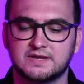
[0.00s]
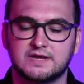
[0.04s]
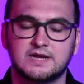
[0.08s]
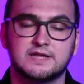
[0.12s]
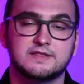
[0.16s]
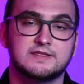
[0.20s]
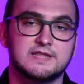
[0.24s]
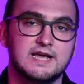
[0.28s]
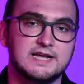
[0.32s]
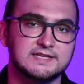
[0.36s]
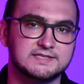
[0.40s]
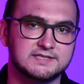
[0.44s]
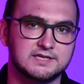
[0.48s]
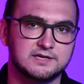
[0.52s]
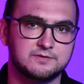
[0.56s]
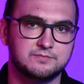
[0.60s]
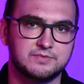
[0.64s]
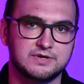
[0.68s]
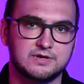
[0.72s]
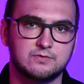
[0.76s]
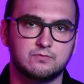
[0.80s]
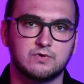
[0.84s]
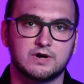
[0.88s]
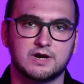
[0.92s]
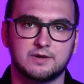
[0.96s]
And that's going to
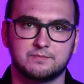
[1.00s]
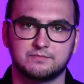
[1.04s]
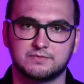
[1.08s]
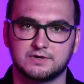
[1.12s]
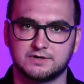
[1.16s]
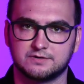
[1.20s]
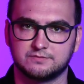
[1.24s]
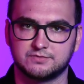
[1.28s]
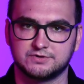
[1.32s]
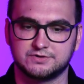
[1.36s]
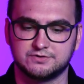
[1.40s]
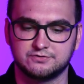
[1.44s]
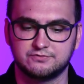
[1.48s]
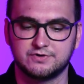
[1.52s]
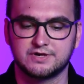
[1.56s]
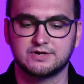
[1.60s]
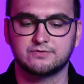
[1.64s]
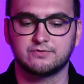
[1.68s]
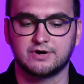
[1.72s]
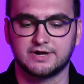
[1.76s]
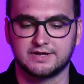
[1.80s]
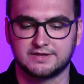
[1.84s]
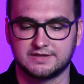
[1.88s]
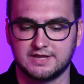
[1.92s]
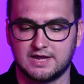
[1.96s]
be what I'm going to be doing
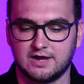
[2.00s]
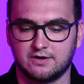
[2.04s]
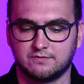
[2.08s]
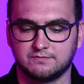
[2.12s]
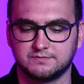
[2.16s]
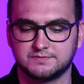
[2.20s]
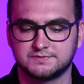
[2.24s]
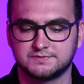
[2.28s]
right now.